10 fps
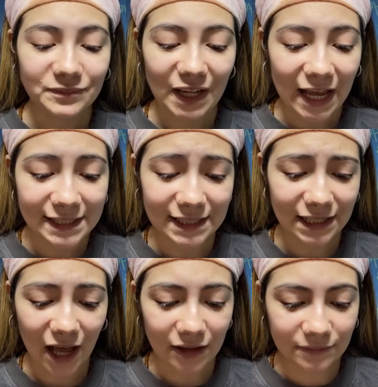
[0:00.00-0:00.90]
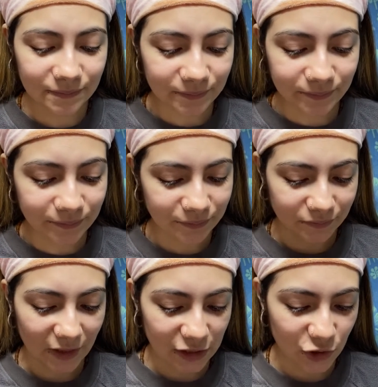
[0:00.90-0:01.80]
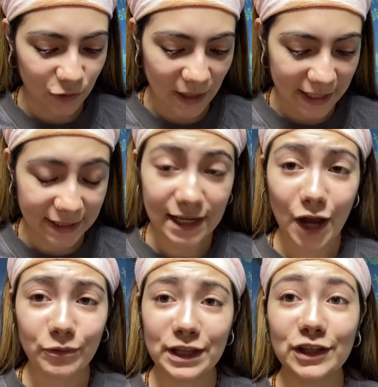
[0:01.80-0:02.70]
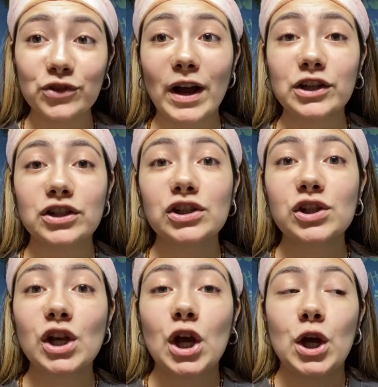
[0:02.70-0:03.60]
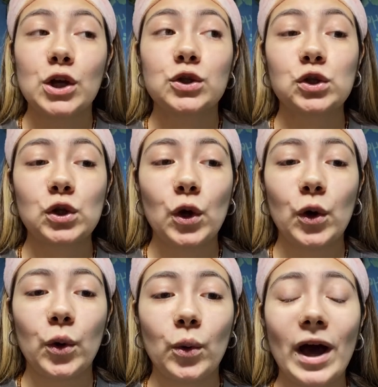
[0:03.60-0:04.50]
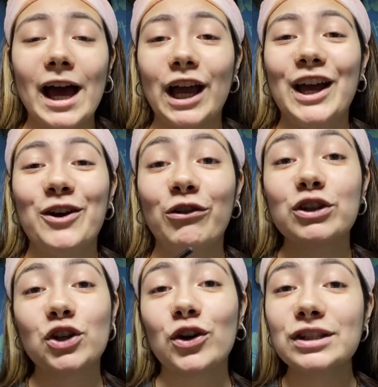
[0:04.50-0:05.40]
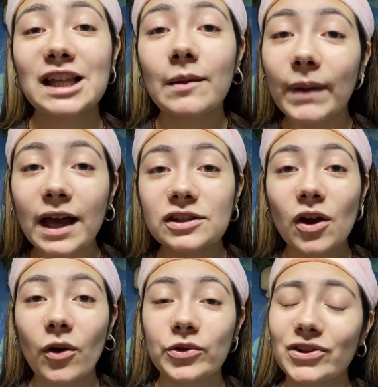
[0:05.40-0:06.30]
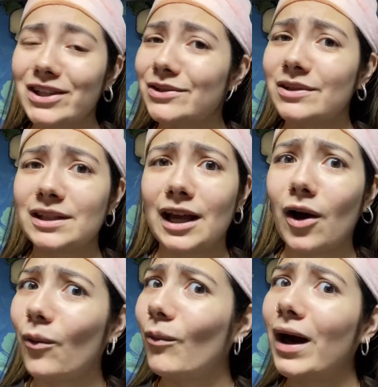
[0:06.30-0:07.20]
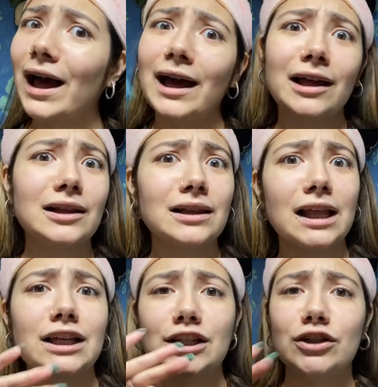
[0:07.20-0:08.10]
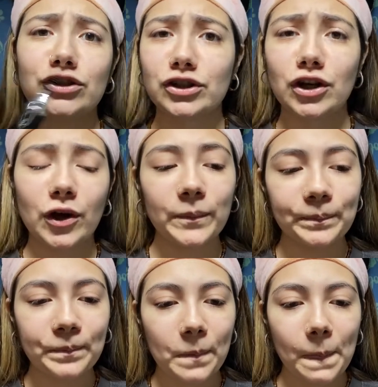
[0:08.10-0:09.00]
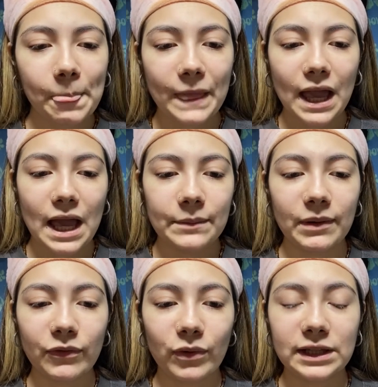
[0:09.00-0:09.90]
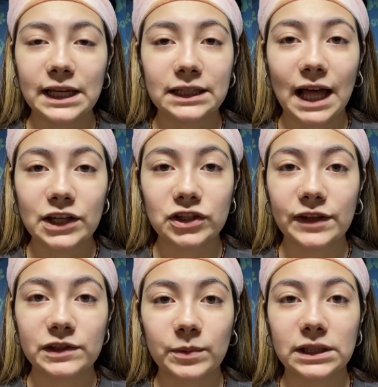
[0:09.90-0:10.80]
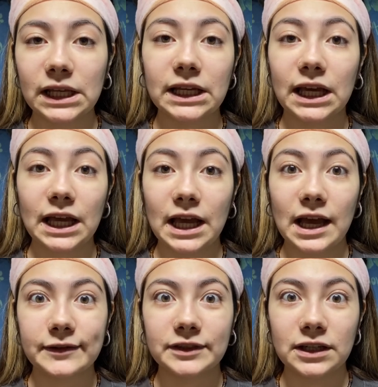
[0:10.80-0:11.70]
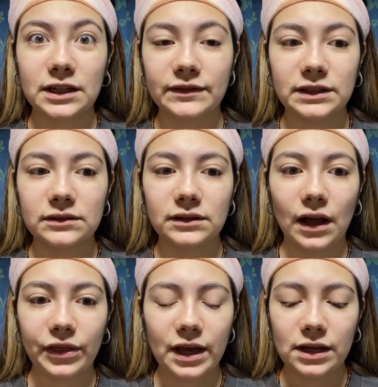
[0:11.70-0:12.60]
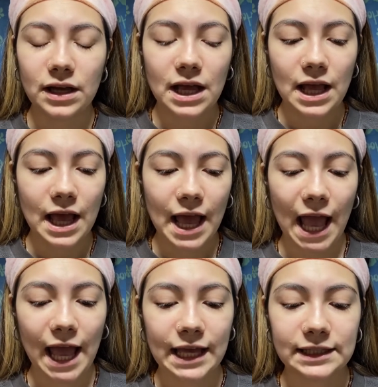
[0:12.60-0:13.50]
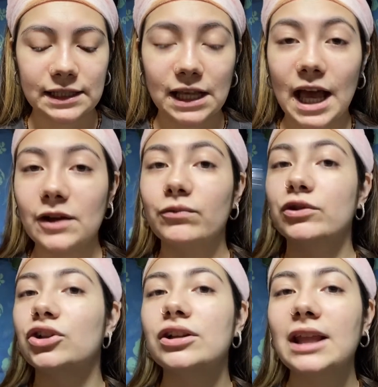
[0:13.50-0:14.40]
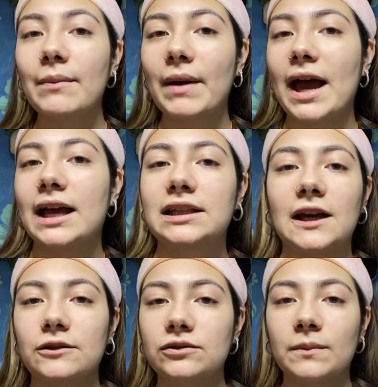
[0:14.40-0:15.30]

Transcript: I did not excuse me, I did not read the directions. So I returned that back to Ulta. This is like a while, like years ago, before like lash lifts were like ever even a thing. And I returned that back and I